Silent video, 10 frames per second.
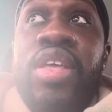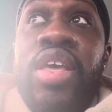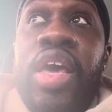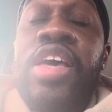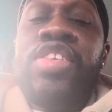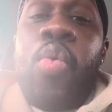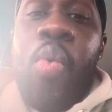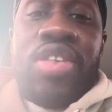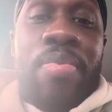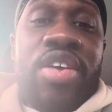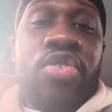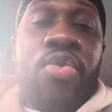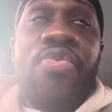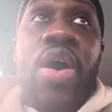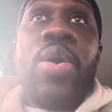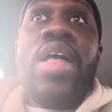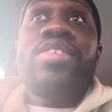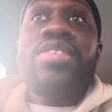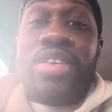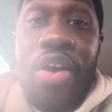he's a one-dimensional fighter
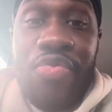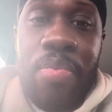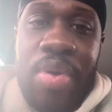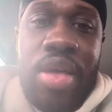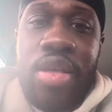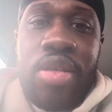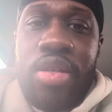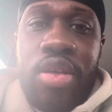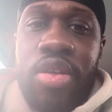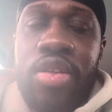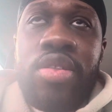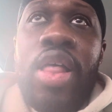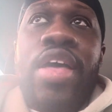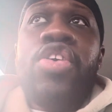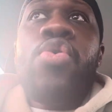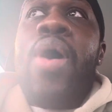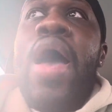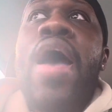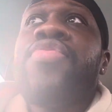that's tough to beat. Like, you don't have